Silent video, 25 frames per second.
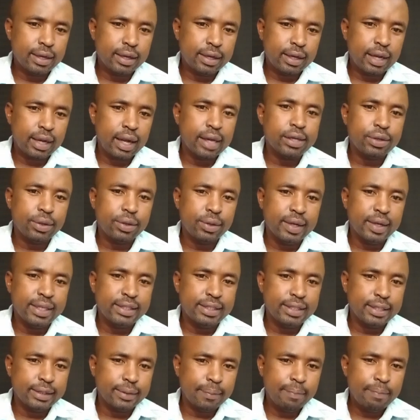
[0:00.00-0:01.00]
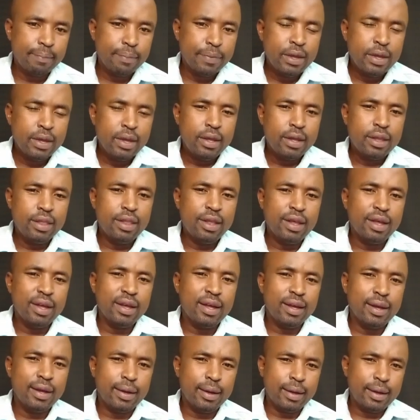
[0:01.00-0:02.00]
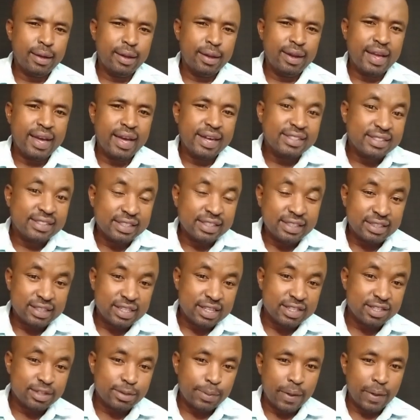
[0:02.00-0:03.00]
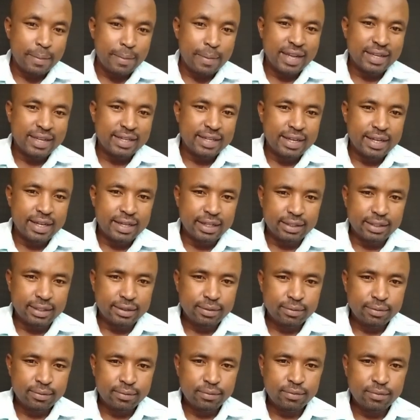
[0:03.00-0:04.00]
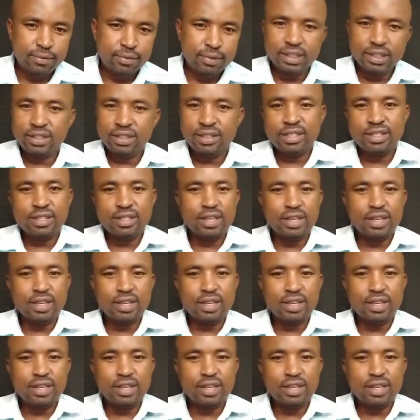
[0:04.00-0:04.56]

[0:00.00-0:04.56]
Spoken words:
calculating the next interest payment date. This is